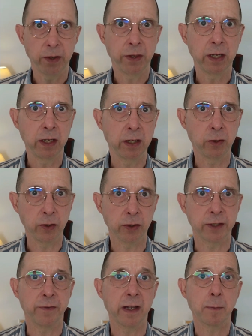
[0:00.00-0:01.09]
with the
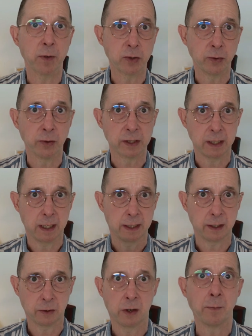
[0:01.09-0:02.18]
Google developer tools
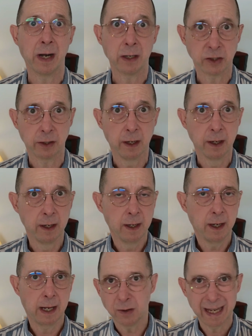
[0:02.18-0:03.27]
in the Chrome browser.
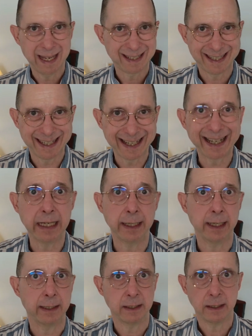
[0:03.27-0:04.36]
You can dig
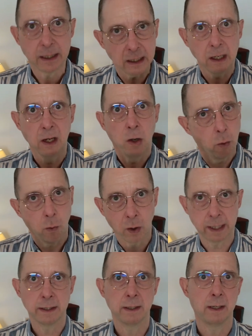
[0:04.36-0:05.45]
in and see
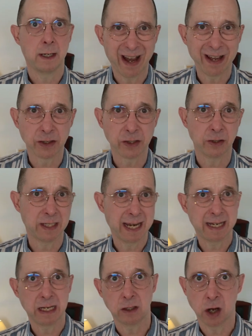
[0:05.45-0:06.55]
what files are
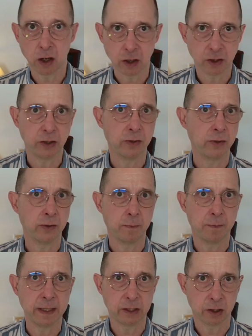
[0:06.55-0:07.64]
taking longer to
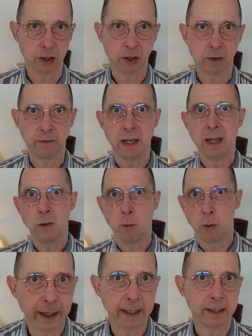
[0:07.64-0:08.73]
be served, what